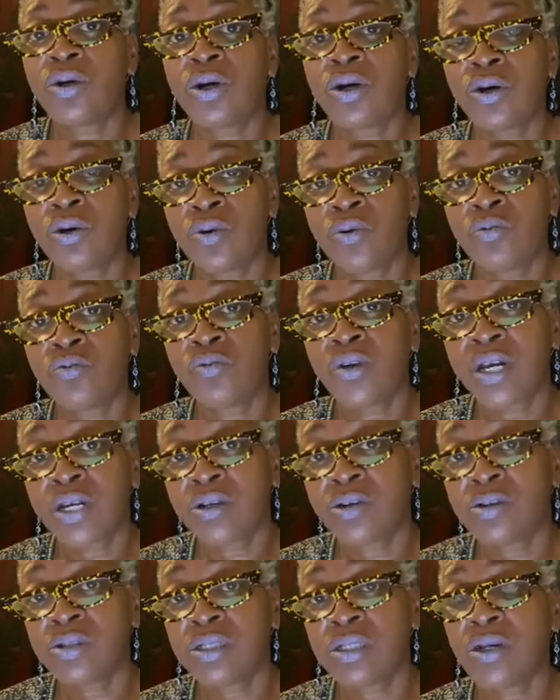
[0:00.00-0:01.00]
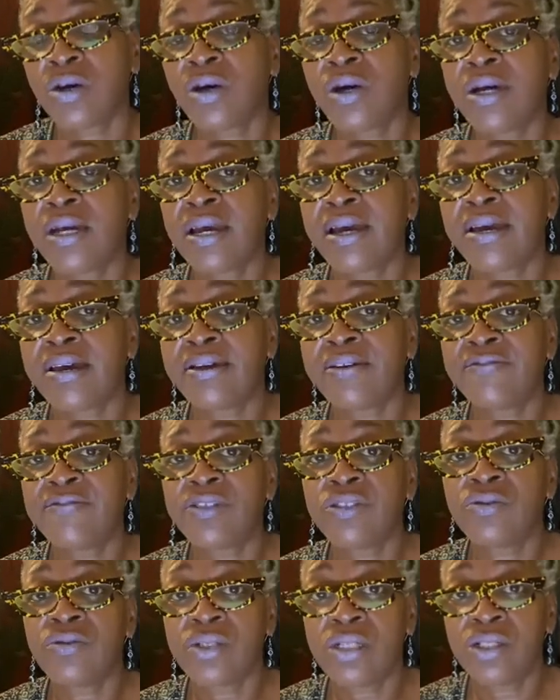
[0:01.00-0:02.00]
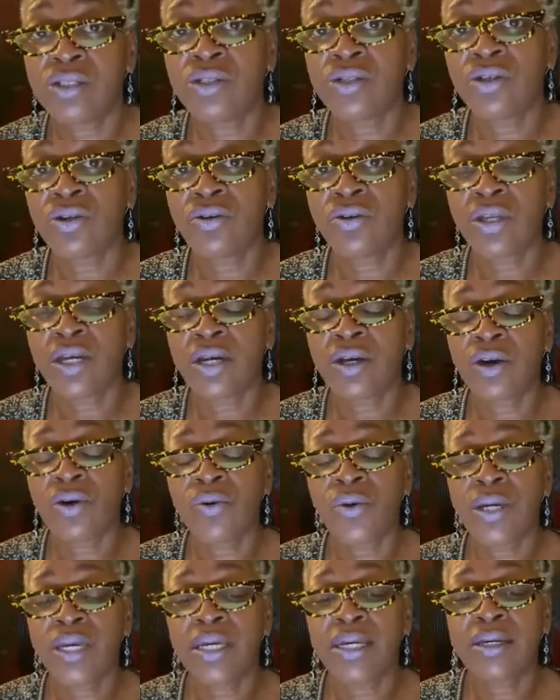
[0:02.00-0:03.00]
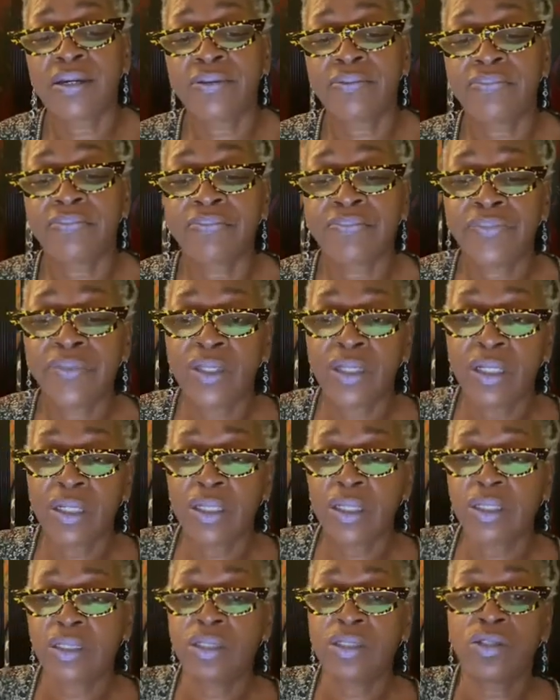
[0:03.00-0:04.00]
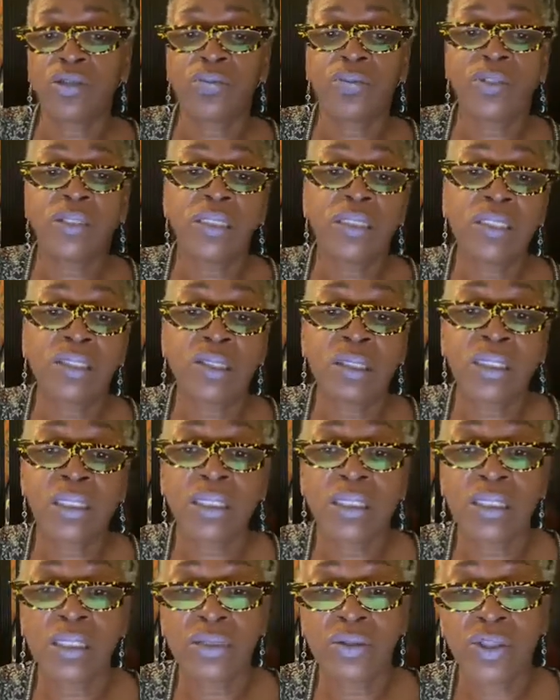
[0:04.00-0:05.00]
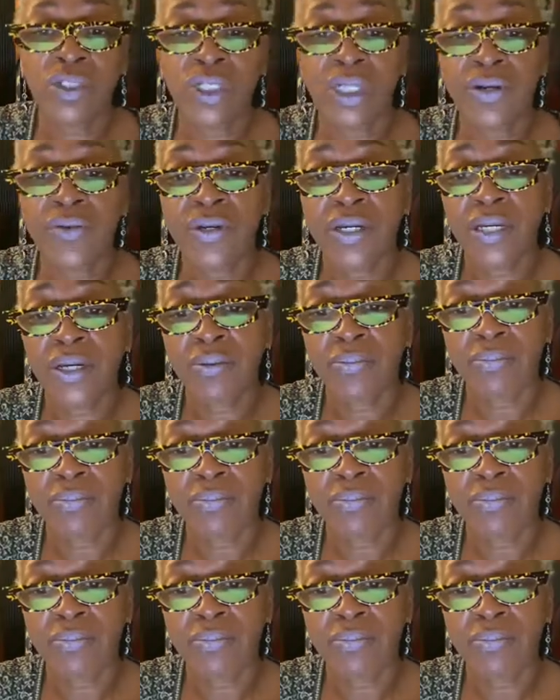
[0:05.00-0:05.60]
own records and archives, you need to know that going in. So please look into sharing up,